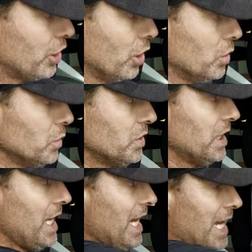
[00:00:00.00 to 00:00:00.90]
goes
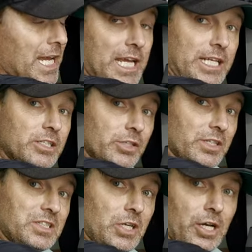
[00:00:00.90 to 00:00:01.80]
into
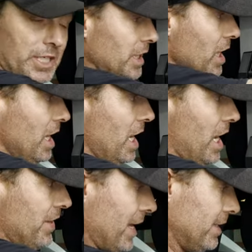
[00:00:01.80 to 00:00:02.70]
the Scotty
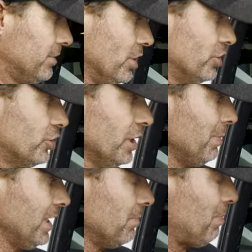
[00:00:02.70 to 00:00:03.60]
and then is
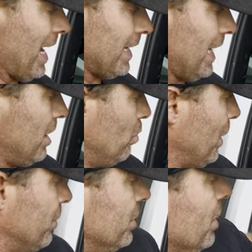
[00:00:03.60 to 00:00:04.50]
distributed back out,
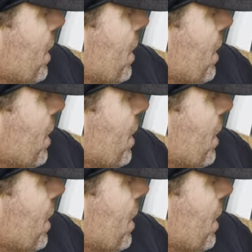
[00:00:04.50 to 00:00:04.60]
whether